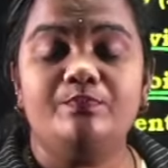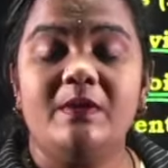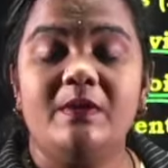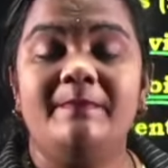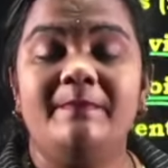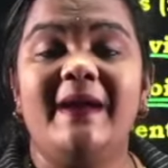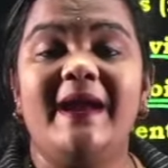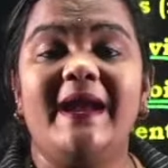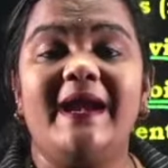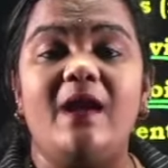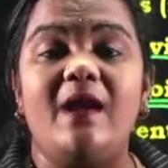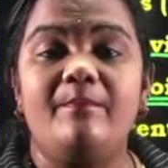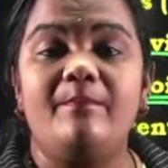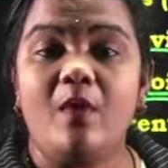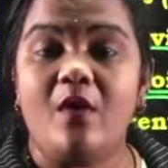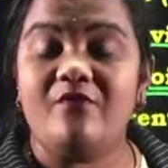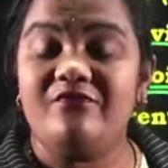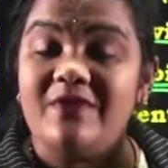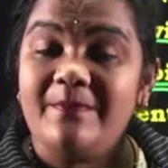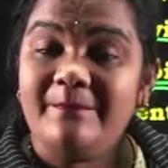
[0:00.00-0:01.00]
made up
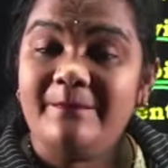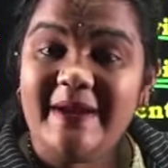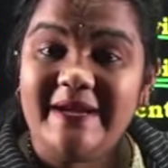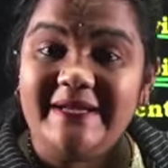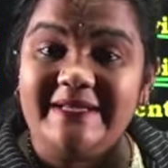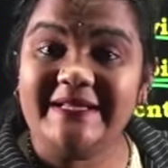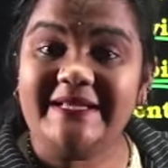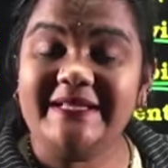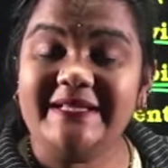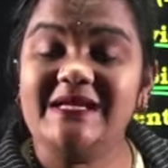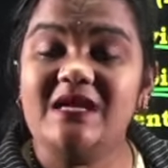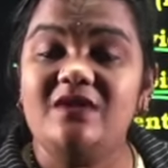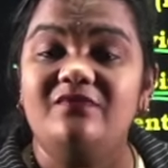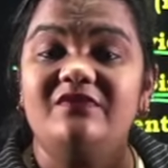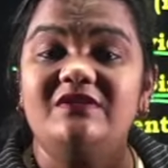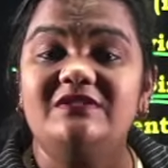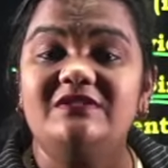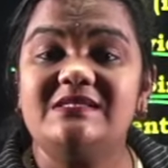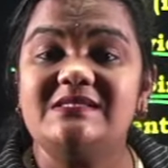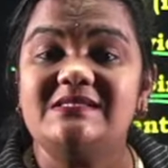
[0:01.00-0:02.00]
of a material
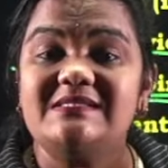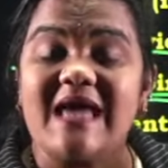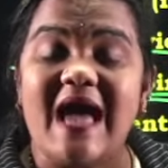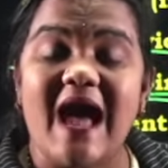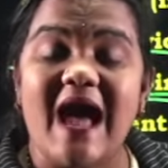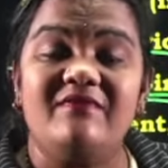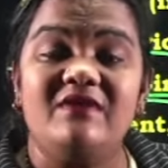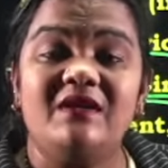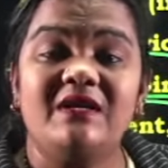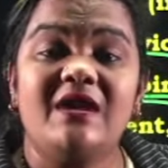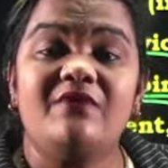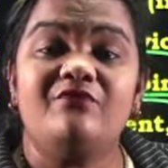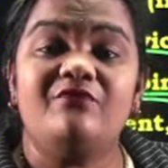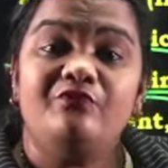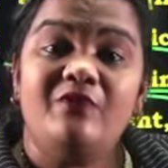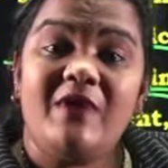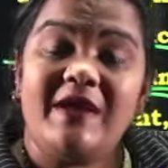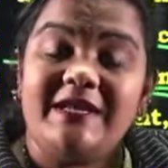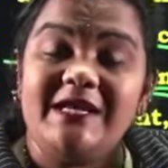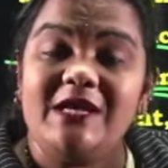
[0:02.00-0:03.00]
which is having a
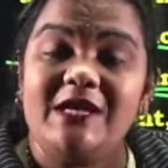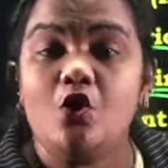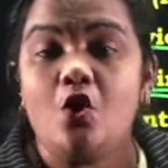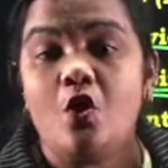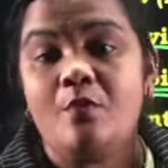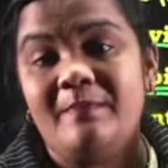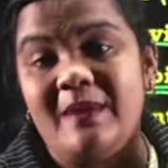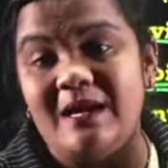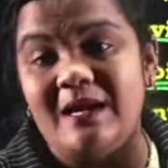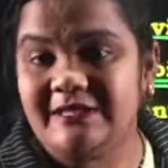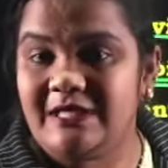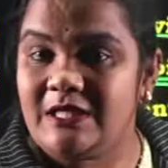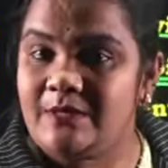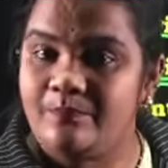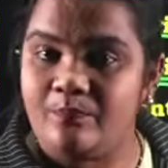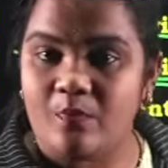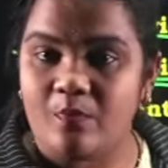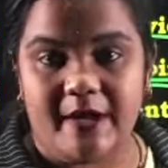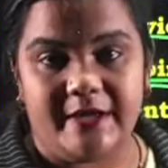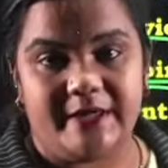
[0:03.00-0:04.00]
very low melting
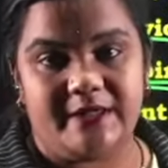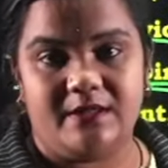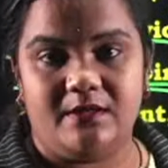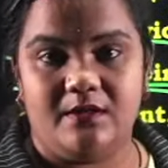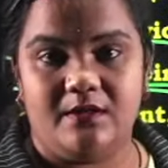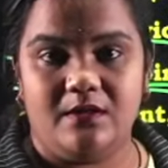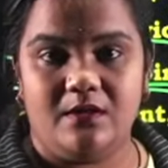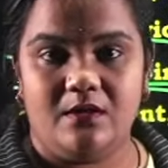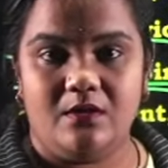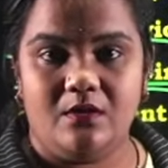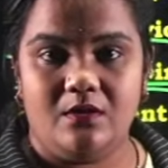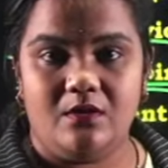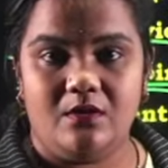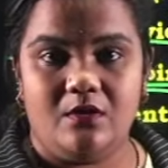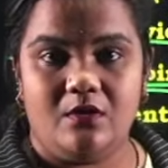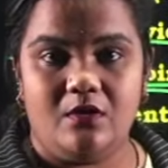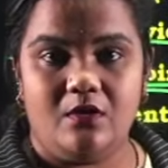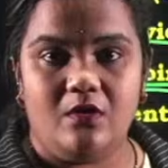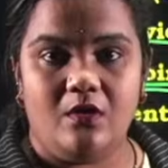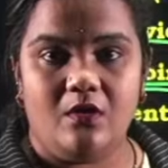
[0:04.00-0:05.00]
point.
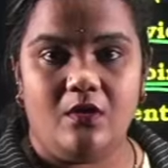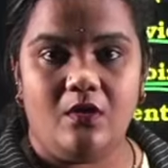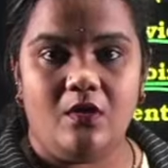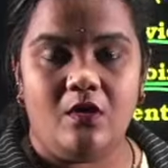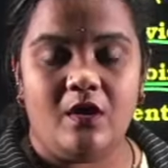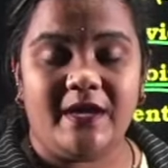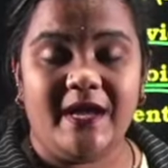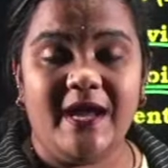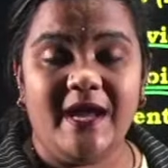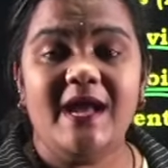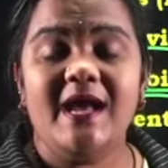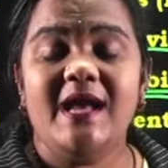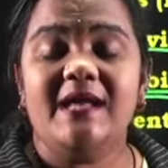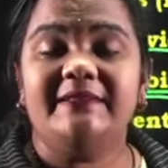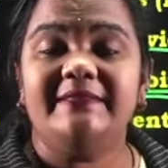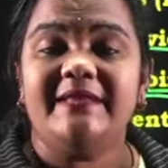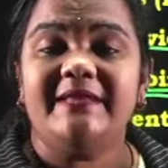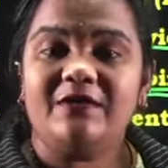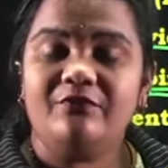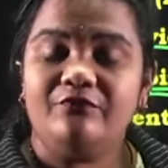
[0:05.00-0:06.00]
Okay,
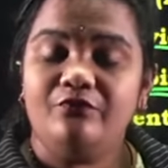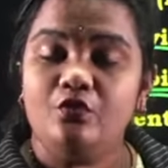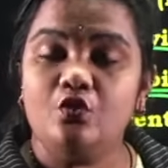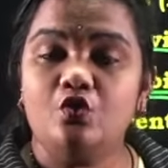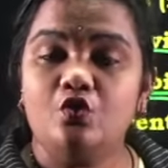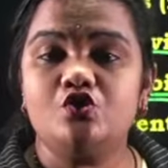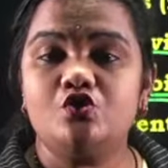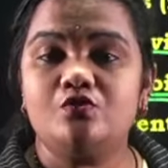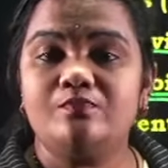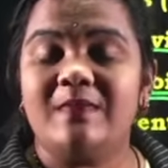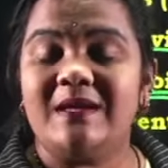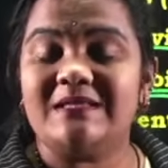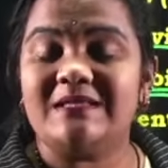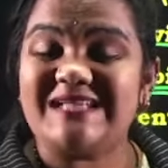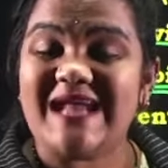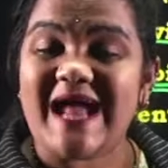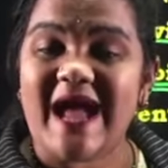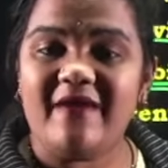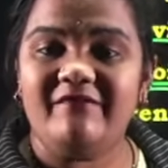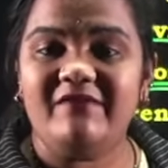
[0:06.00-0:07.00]
that fuse must
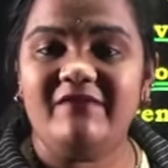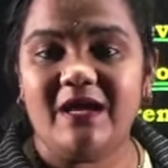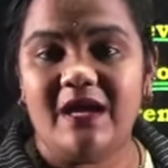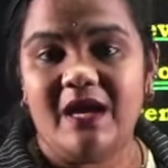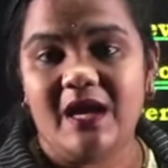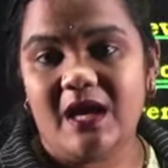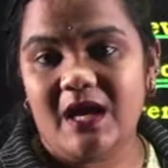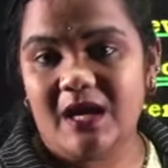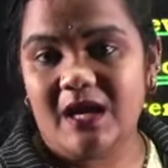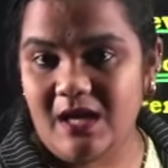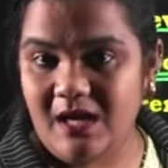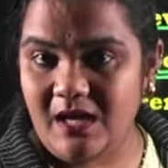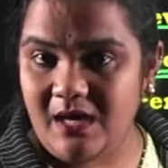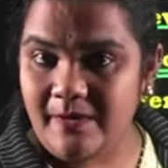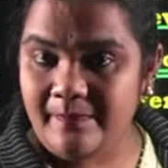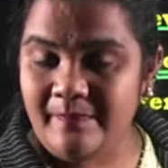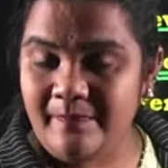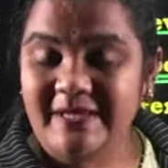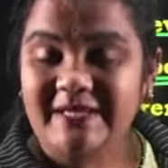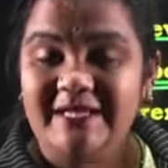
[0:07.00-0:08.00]
have a
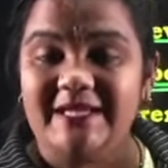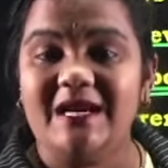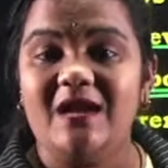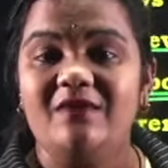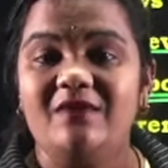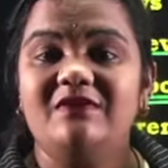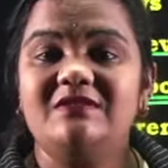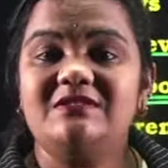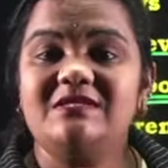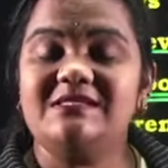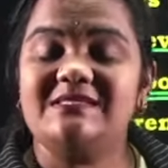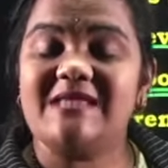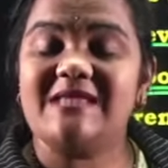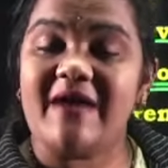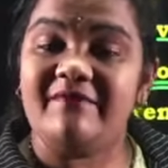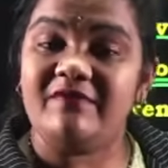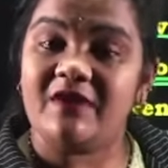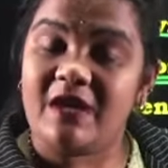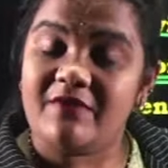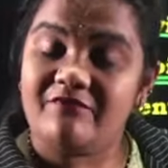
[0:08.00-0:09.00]
material which is
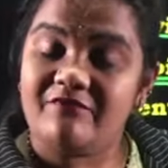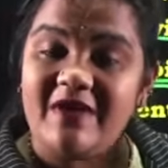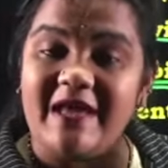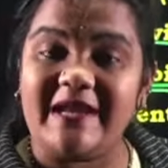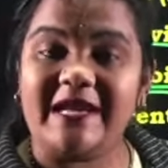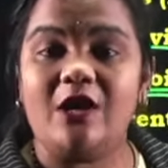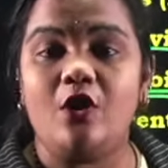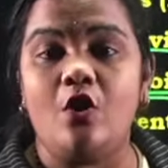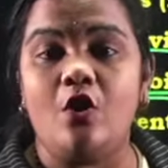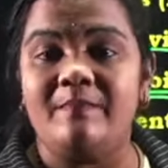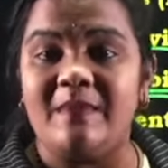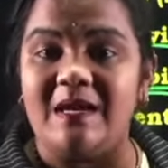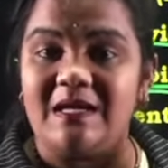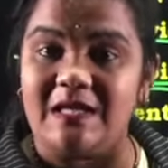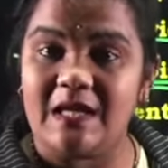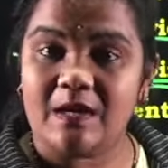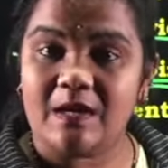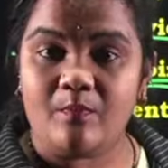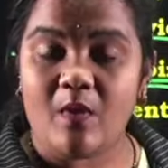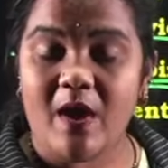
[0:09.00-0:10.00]
having a very low
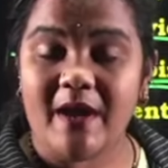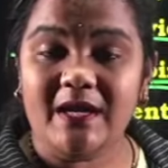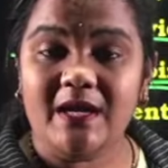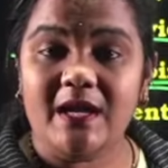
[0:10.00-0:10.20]
melting point.